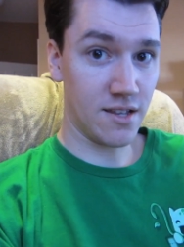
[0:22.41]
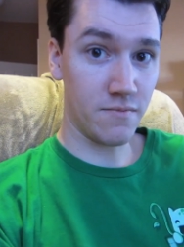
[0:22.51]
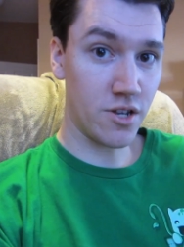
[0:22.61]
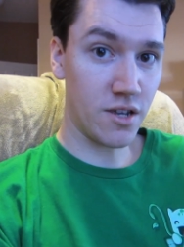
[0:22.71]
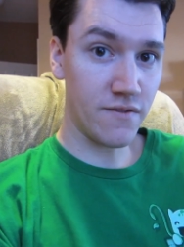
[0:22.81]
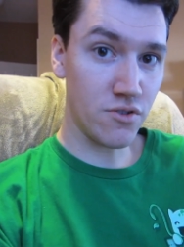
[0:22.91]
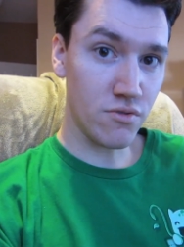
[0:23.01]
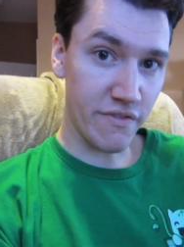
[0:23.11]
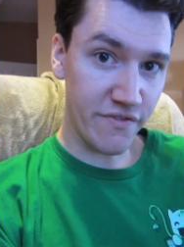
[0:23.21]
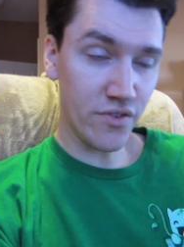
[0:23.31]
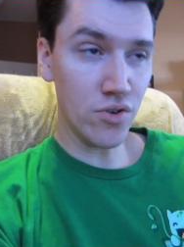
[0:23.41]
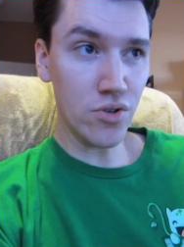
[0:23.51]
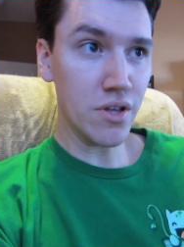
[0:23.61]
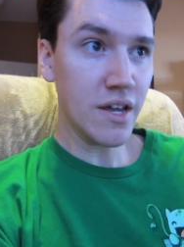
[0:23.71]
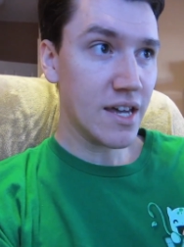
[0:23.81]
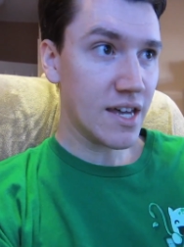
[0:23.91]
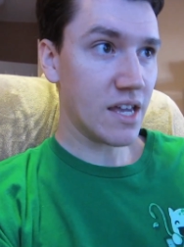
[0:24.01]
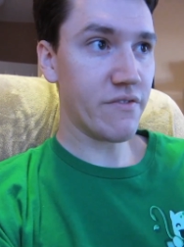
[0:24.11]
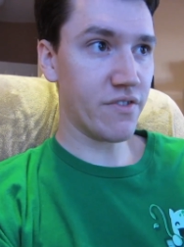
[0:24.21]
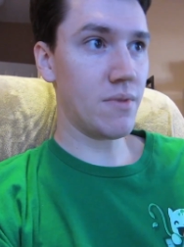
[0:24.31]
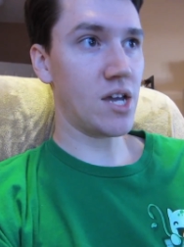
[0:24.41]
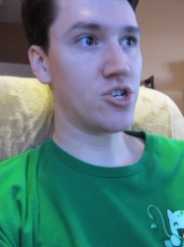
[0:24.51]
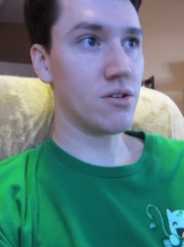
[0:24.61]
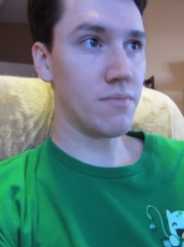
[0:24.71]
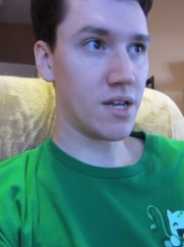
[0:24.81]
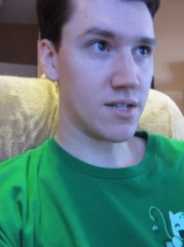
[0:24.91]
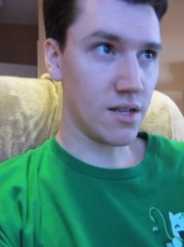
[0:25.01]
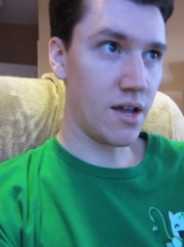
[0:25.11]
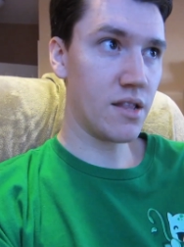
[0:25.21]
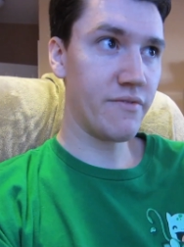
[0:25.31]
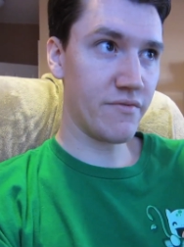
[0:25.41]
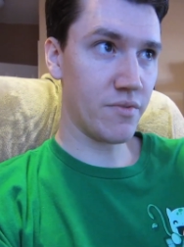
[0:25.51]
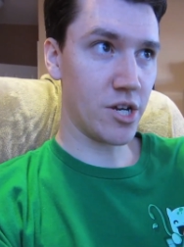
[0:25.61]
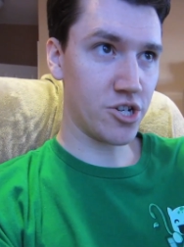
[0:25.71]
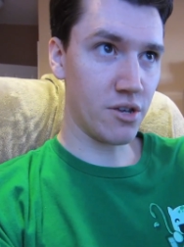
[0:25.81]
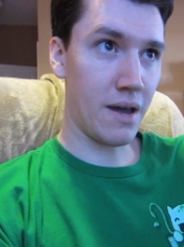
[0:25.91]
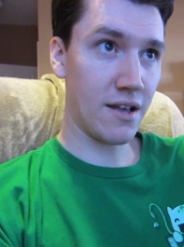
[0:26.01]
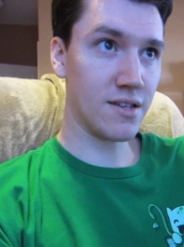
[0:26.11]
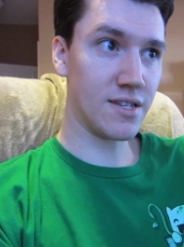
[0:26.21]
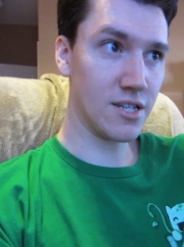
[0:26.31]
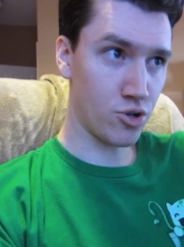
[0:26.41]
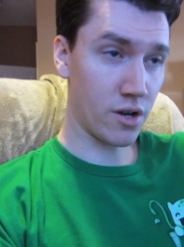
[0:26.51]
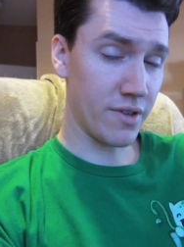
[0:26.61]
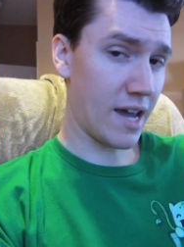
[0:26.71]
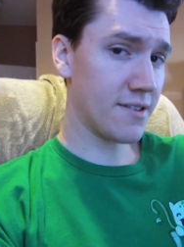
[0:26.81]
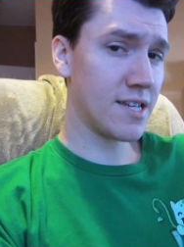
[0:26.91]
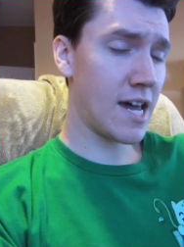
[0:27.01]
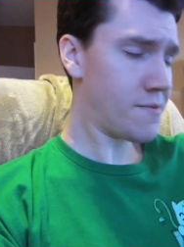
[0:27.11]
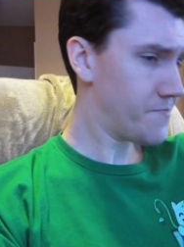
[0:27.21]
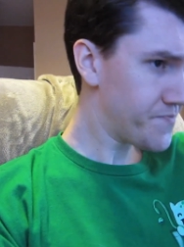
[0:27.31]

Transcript: and I'm going to give you the full information because a lot of information about this has trickled out today.